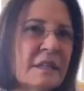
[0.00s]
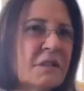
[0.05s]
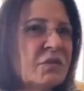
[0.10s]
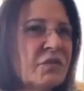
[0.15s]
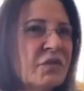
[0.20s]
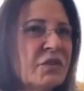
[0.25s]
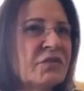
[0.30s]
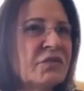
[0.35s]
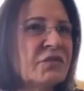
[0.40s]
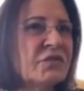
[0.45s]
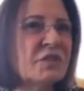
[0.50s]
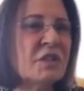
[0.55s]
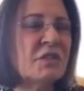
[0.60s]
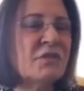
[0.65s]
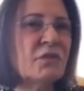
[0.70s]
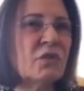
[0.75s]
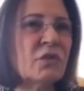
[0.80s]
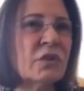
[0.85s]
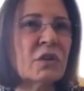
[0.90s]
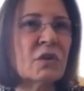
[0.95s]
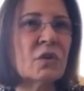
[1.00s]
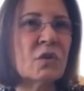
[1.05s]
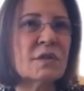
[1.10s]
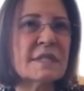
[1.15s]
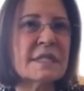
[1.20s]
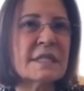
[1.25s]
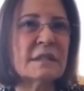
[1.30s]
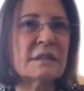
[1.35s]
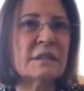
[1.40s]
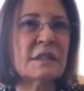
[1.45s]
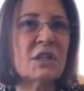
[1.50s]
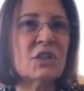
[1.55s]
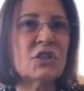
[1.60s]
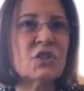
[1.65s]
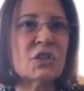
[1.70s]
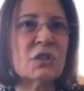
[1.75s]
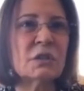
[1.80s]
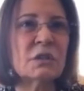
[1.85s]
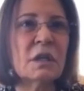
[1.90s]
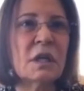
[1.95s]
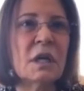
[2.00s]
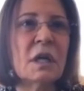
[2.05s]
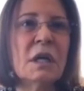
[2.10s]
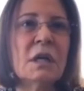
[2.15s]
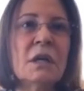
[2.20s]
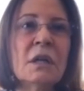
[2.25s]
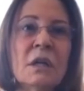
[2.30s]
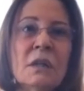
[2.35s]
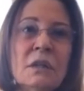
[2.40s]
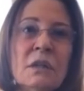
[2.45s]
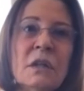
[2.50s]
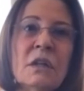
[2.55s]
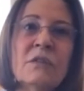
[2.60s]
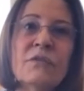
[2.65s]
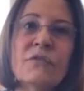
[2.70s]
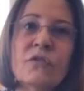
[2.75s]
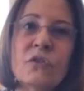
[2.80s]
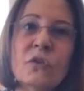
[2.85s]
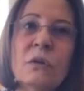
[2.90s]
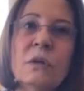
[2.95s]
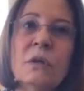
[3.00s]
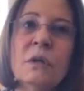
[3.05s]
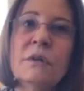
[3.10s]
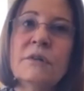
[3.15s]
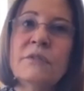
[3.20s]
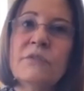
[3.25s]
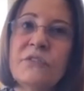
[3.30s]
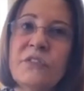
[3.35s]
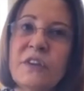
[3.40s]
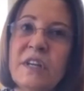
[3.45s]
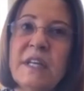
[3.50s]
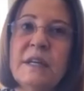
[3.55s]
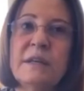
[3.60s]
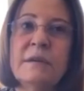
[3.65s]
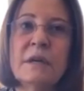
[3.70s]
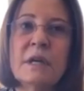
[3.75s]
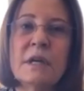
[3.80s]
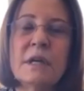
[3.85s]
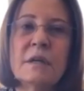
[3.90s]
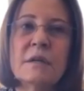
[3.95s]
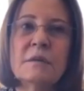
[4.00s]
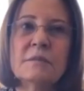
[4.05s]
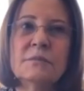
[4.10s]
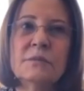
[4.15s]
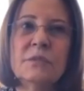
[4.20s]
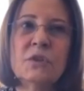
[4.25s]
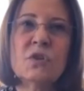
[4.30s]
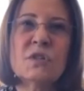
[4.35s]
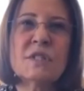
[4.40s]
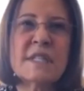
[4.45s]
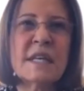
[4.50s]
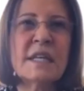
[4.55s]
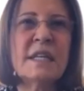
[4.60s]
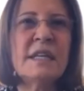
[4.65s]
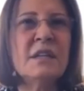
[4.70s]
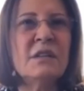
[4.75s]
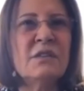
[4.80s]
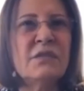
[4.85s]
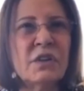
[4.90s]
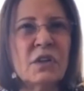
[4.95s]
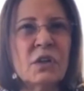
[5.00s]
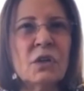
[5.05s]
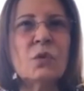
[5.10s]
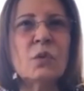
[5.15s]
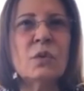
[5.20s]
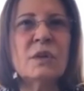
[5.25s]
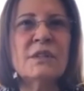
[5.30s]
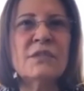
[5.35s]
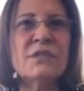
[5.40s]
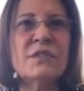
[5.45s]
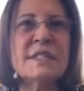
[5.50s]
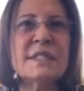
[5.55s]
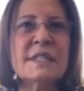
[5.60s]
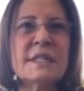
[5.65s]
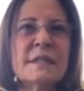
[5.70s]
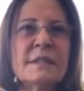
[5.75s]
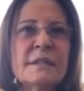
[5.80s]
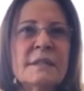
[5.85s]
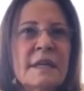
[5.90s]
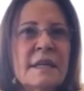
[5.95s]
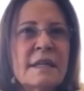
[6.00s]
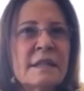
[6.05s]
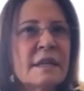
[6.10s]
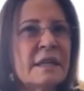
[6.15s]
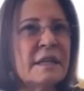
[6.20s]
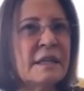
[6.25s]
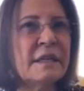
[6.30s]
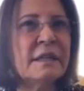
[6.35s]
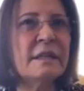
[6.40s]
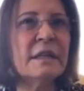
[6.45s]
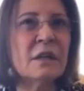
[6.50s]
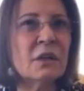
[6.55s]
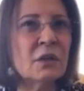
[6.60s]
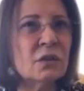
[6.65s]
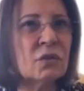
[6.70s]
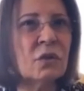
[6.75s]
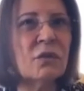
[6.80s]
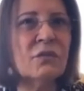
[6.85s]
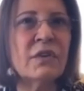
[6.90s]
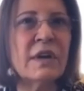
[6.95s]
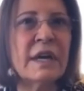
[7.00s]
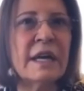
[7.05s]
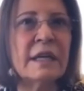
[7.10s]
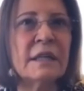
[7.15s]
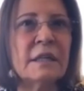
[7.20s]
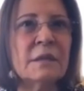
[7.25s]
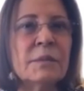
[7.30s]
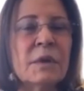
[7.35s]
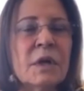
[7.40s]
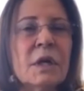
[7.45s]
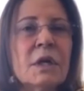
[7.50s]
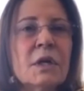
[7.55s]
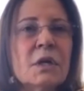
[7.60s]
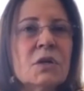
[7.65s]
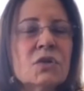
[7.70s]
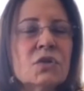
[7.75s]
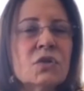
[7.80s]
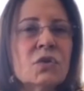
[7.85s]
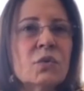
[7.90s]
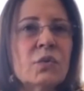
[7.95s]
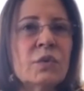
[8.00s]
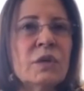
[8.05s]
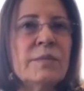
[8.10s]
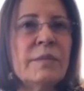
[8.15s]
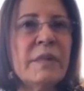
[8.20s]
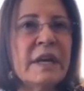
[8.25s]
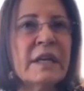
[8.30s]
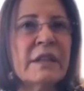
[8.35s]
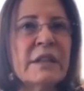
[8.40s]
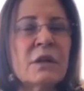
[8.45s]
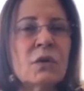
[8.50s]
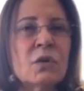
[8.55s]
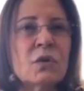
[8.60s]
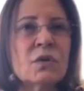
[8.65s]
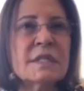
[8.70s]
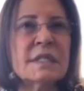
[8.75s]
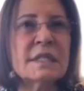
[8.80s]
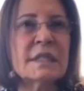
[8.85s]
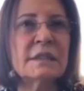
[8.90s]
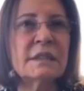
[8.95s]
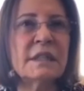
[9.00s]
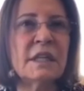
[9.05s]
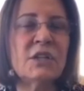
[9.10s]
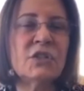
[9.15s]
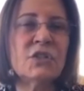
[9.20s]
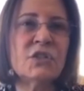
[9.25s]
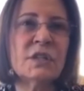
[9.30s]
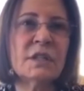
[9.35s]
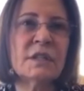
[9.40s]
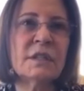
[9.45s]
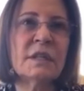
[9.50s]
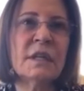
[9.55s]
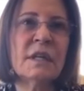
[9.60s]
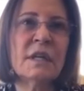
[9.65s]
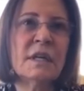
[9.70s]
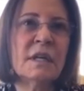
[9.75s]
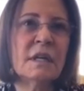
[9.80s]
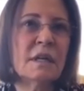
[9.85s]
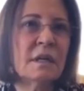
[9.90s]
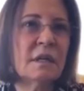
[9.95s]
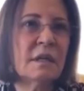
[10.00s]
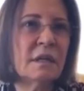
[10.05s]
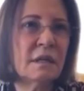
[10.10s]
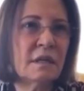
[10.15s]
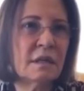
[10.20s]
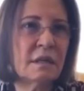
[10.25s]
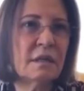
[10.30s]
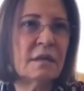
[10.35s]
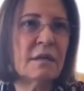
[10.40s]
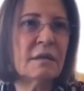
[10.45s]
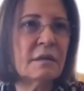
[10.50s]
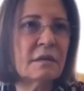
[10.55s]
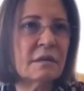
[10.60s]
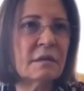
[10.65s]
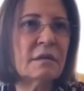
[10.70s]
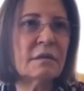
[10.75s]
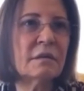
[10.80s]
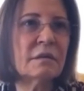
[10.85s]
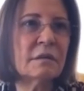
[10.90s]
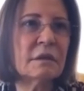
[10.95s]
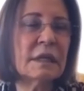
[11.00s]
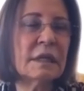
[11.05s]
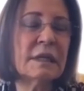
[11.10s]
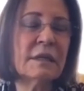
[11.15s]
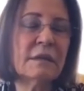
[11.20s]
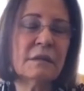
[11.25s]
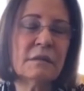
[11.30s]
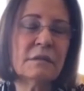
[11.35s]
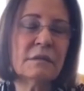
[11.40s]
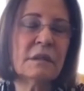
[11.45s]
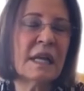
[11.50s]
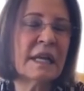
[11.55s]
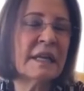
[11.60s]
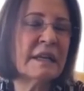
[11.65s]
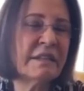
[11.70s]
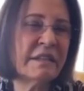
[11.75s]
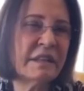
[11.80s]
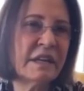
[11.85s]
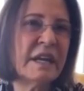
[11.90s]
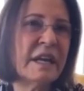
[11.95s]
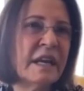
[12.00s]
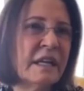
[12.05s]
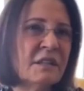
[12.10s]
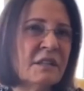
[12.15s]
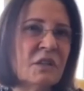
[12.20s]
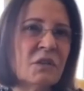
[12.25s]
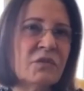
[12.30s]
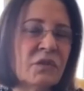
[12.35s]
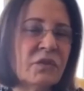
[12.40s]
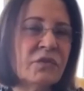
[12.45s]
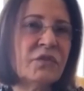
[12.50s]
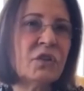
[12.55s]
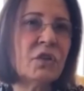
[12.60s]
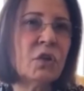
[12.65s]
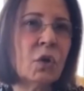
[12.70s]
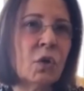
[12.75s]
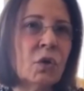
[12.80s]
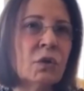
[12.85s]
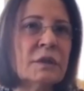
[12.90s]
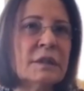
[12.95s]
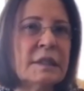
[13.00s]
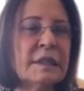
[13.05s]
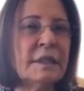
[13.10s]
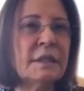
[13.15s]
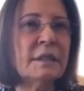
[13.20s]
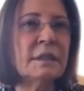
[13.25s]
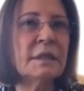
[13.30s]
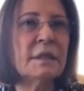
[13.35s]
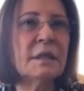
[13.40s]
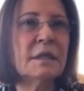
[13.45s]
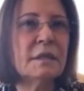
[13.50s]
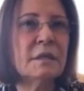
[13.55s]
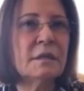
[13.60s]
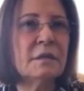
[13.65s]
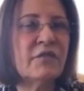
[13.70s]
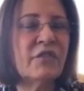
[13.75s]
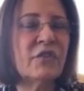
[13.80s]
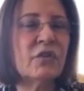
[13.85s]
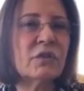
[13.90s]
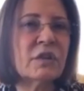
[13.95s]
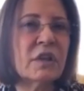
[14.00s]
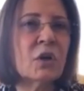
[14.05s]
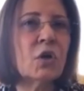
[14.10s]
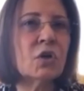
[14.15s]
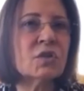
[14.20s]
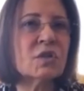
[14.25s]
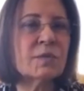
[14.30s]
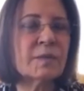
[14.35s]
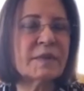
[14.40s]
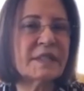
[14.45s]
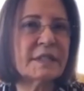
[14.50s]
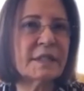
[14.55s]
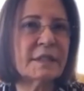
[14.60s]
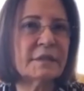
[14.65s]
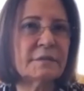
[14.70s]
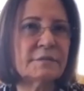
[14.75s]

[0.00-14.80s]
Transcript: fifty for the consultation, not the full fee, because they need frequent visit and they need a lot of help. So we make the consultation uh, like three hundred fifty only for the hospital.